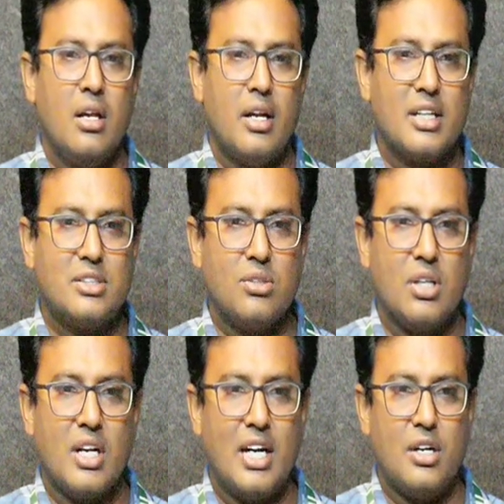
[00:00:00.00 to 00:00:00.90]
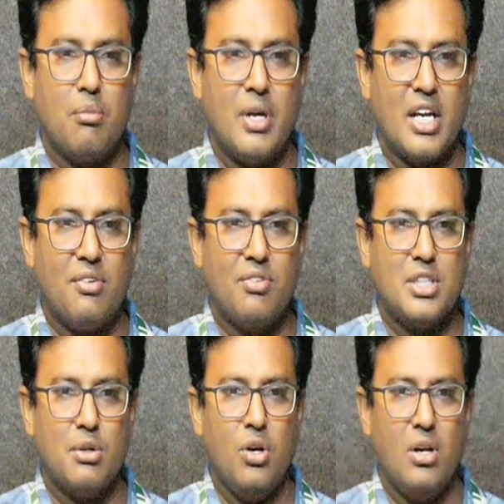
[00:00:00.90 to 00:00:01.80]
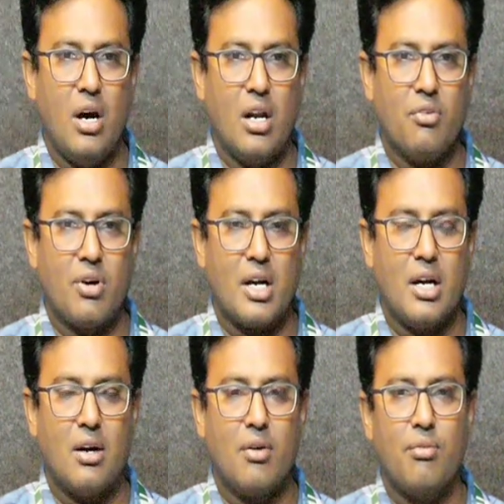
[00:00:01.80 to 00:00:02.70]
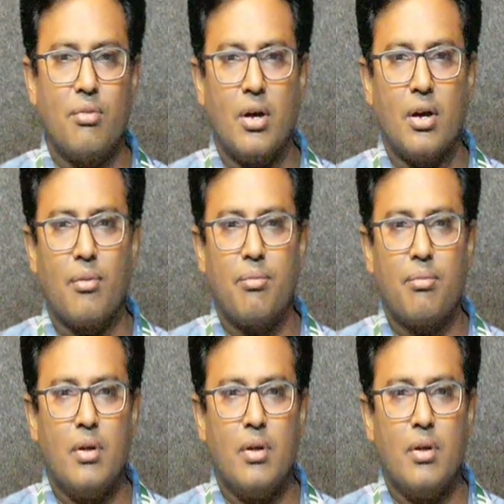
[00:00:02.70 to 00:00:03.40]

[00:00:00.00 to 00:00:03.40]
Next, in order to make it visible, all your